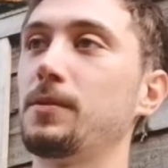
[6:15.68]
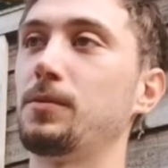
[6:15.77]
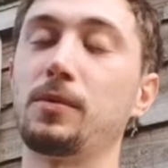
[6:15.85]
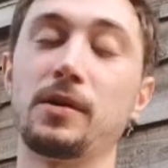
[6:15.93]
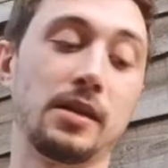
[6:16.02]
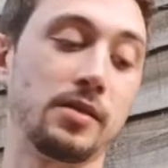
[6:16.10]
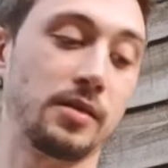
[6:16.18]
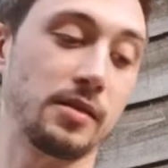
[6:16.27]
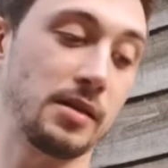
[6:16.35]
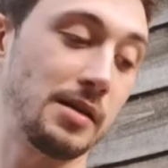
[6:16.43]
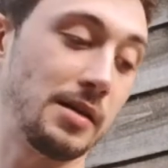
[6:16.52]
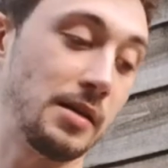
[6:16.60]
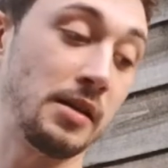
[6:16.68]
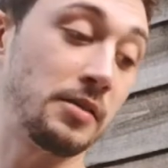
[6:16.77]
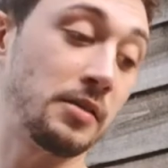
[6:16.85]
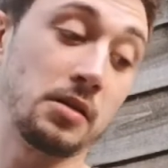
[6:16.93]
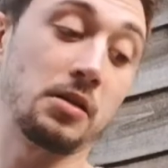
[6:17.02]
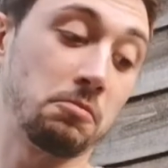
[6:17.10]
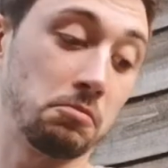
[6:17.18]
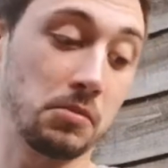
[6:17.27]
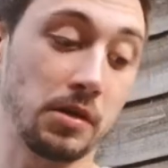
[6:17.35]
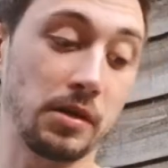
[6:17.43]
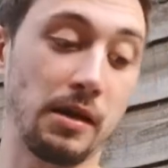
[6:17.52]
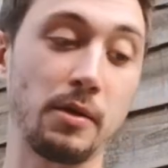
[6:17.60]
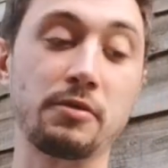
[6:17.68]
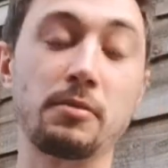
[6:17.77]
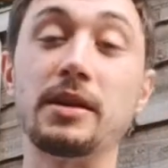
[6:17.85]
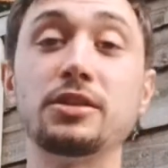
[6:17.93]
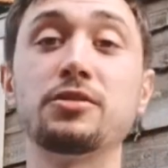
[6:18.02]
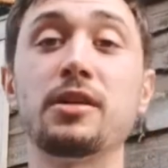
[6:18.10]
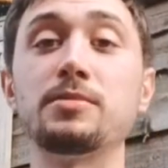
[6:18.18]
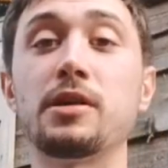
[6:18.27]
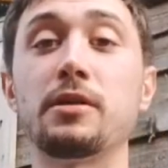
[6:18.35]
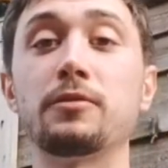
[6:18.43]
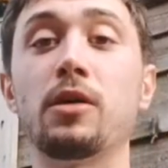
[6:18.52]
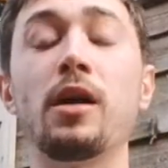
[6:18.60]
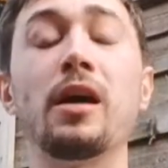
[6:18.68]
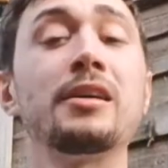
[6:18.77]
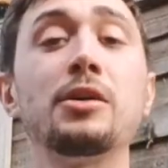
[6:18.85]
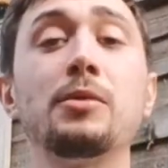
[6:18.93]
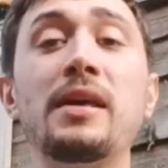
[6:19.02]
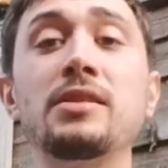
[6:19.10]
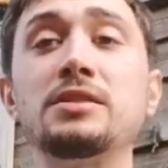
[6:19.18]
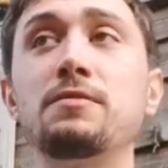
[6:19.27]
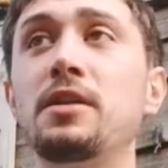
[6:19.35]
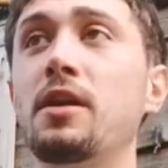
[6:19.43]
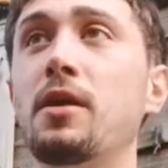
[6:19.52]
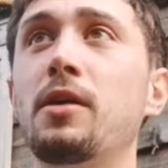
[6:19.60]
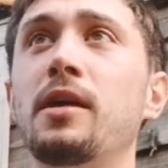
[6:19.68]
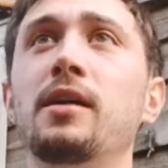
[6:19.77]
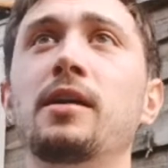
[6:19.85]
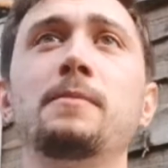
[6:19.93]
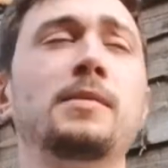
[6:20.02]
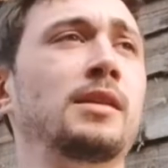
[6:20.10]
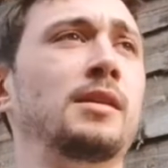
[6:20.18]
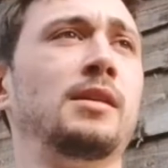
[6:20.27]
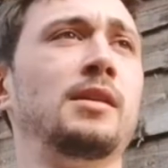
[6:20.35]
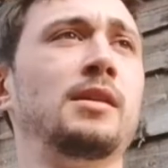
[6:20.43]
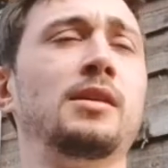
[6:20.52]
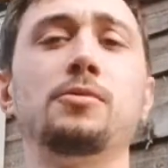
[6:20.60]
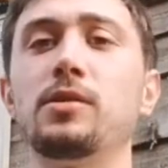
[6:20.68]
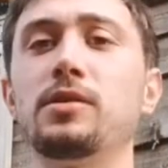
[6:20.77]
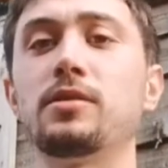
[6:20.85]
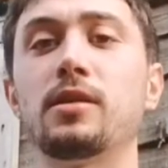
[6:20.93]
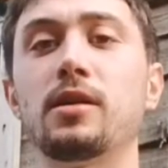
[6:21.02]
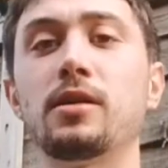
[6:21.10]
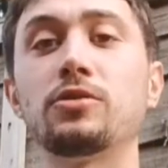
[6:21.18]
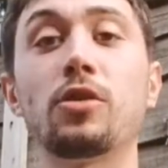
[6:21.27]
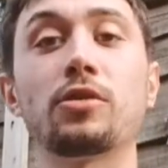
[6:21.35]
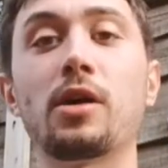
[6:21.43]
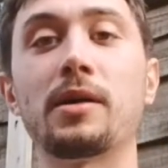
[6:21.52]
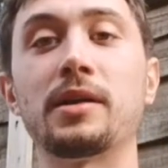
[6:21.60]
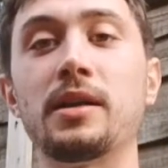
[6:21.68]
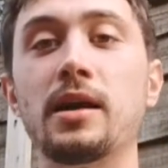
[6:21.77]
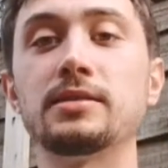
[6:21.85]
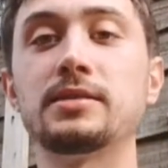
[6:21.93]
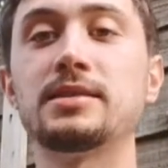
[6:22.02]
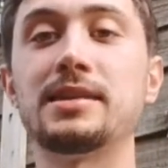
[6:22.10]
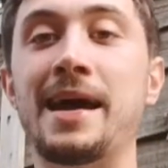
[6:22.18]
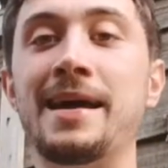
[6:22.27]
with another however many trips I've got, I'm going to end this video here with the dog going nuts